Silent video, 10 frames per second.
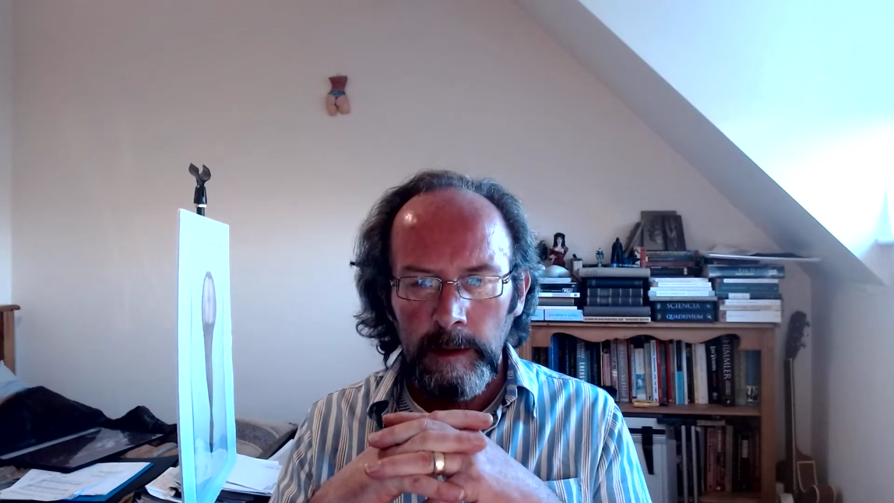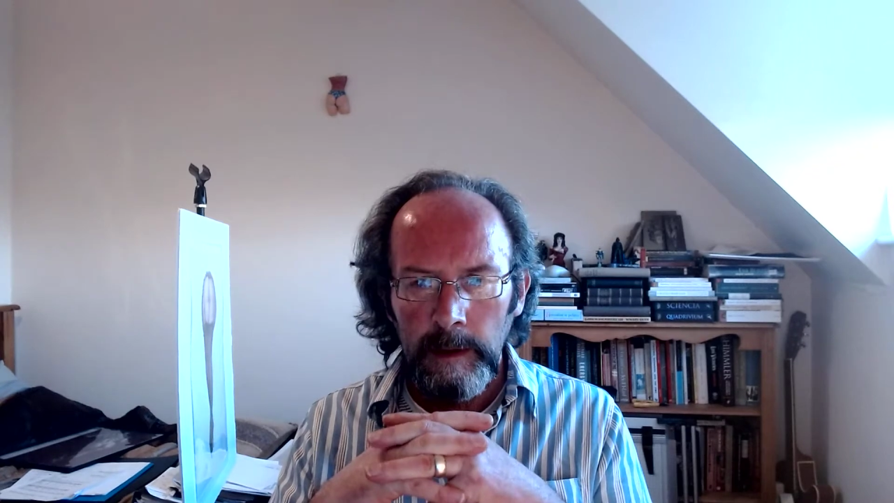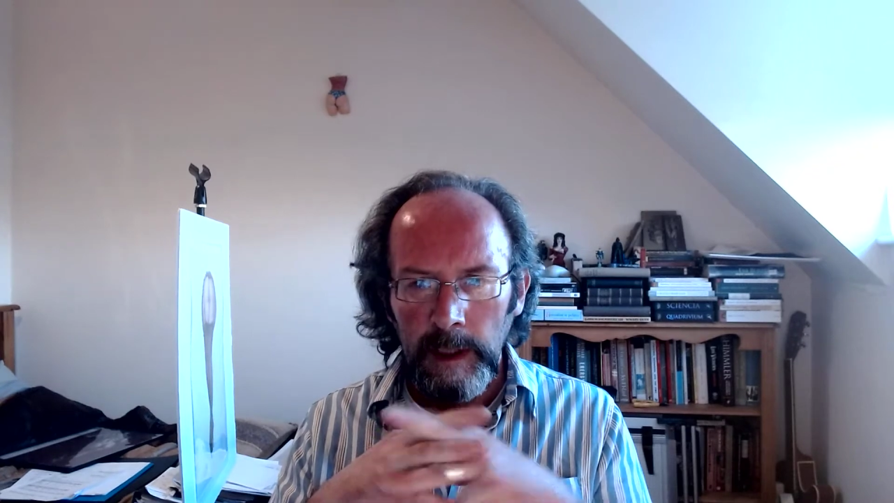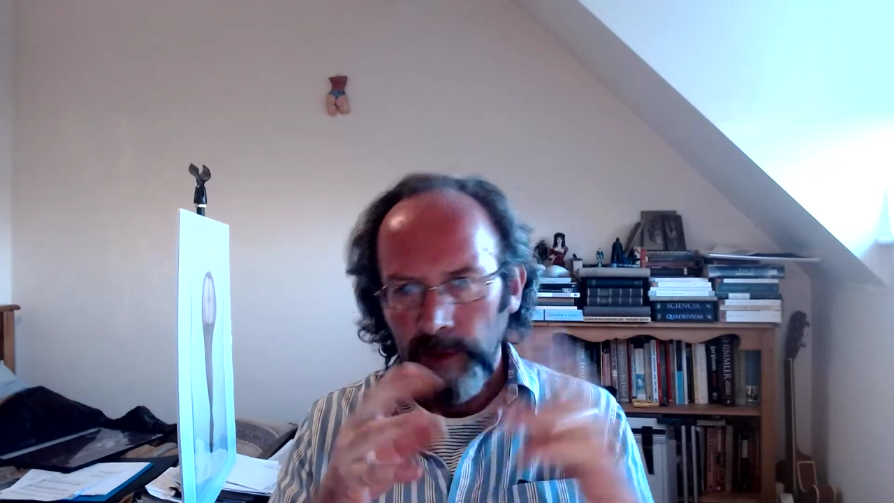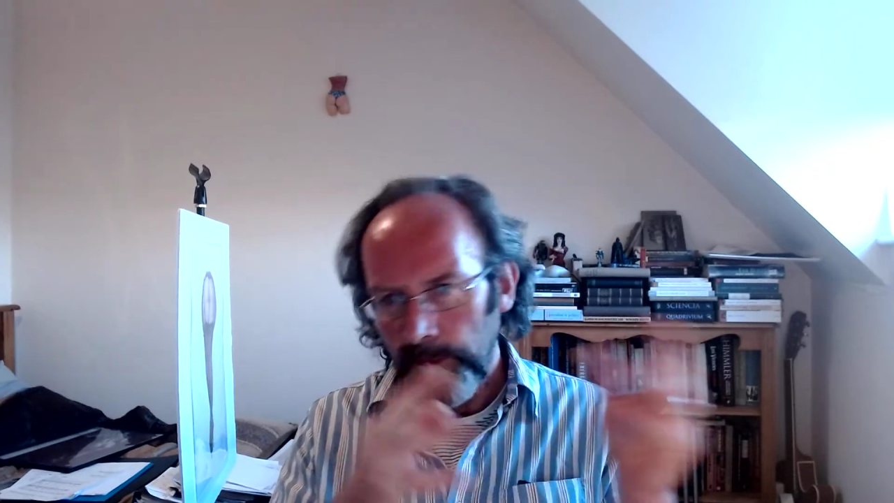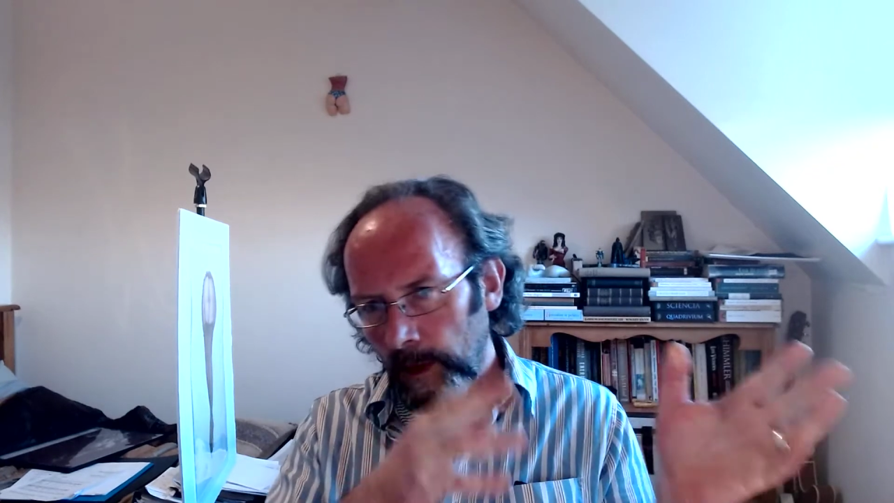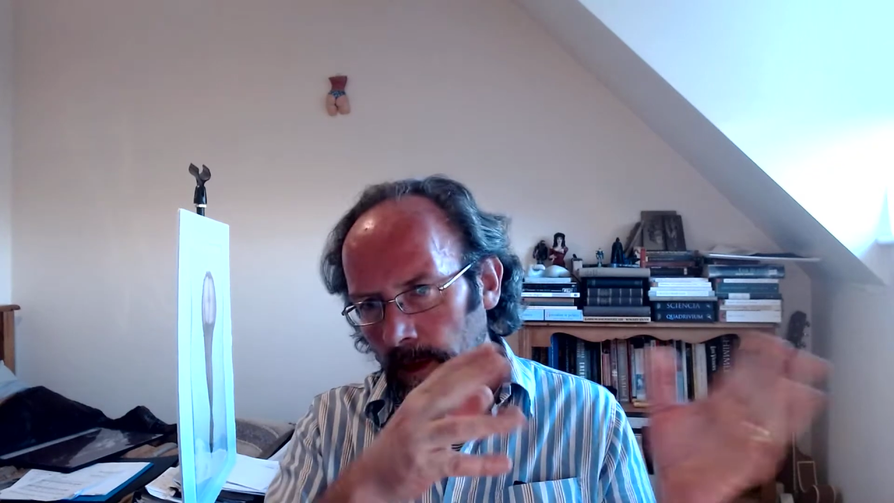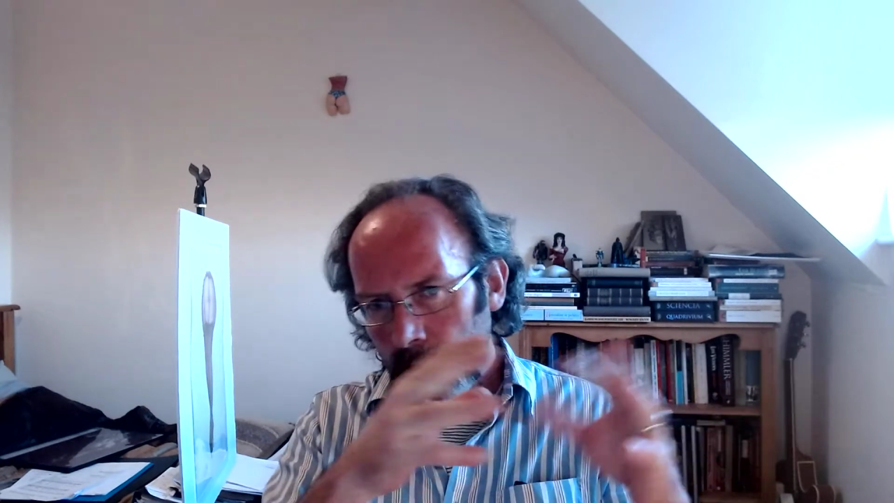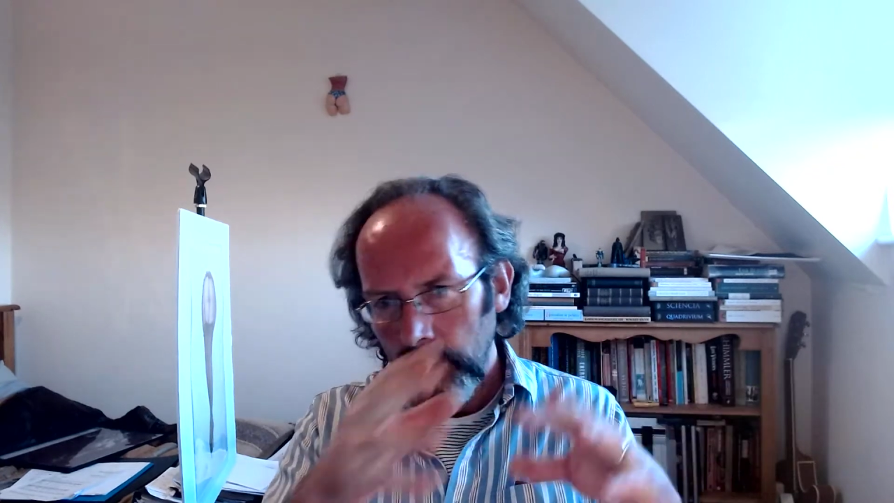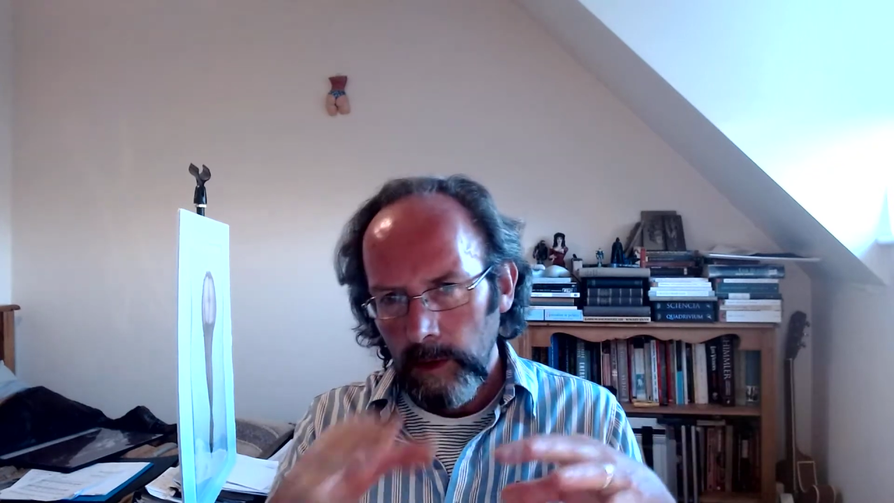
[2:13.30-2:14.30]
if you follow
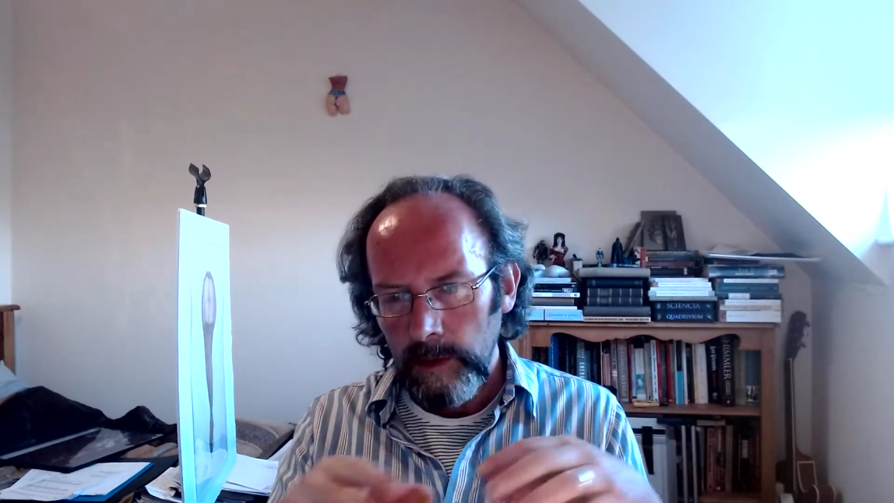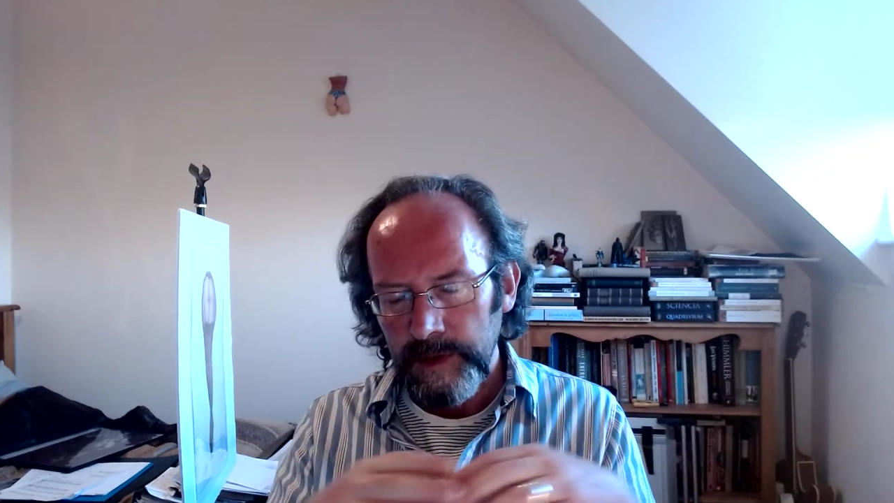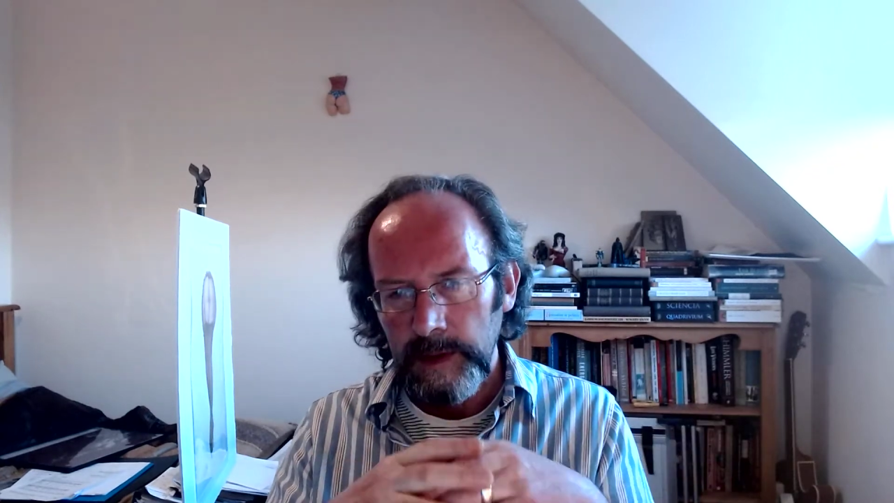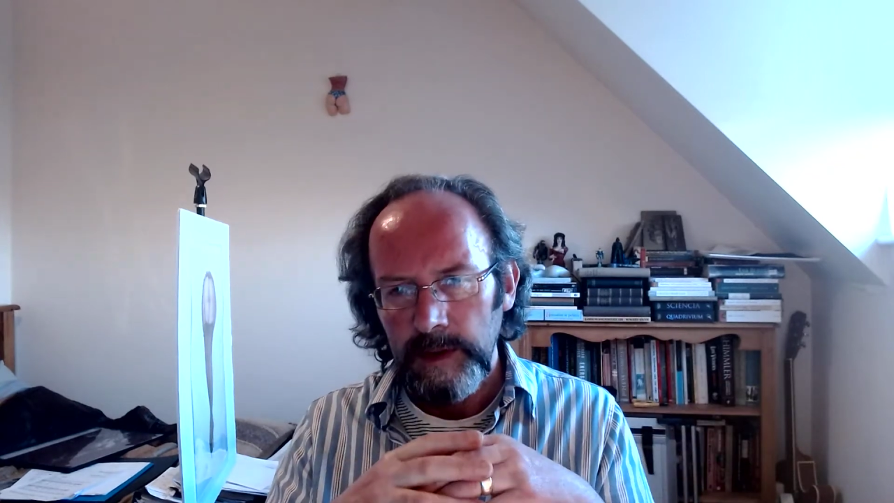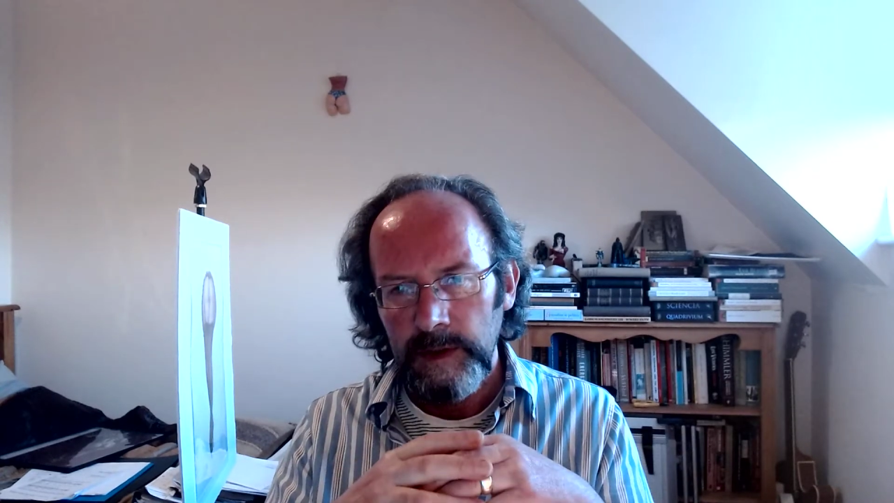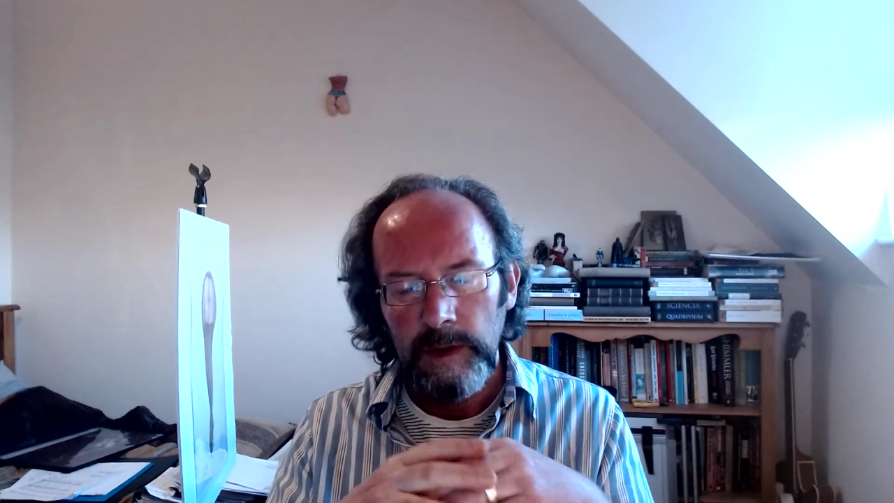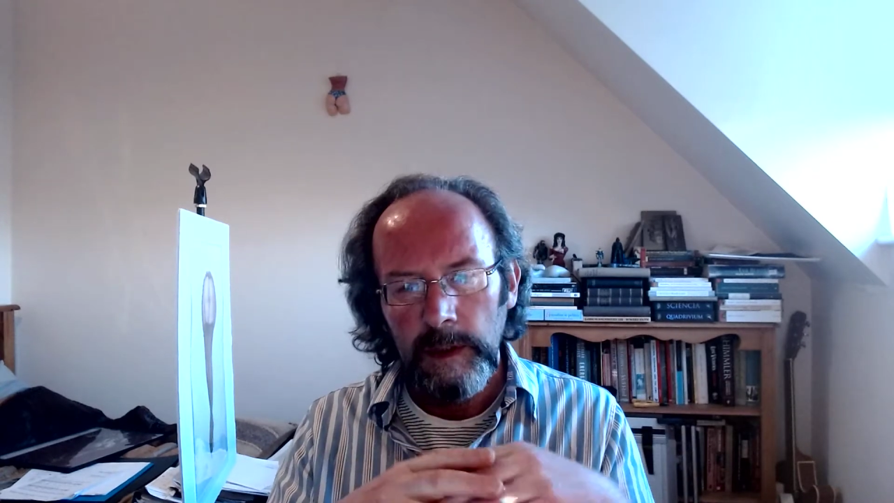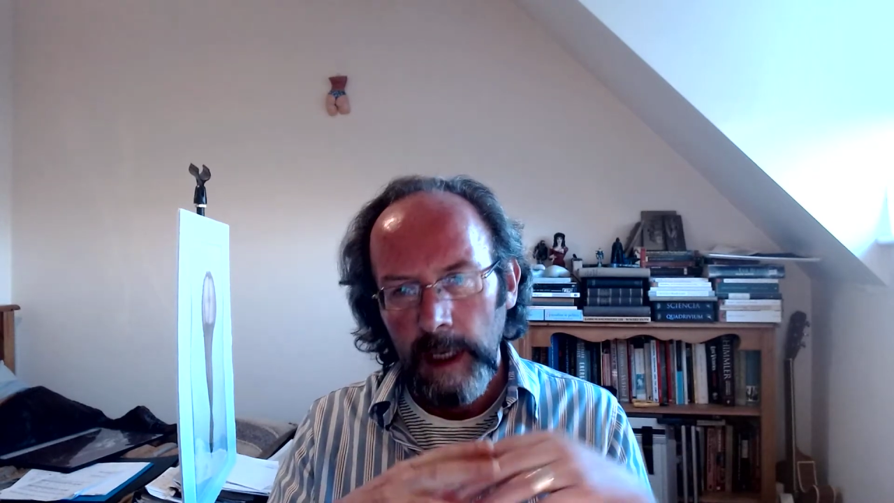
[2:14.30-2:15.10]
the courses, and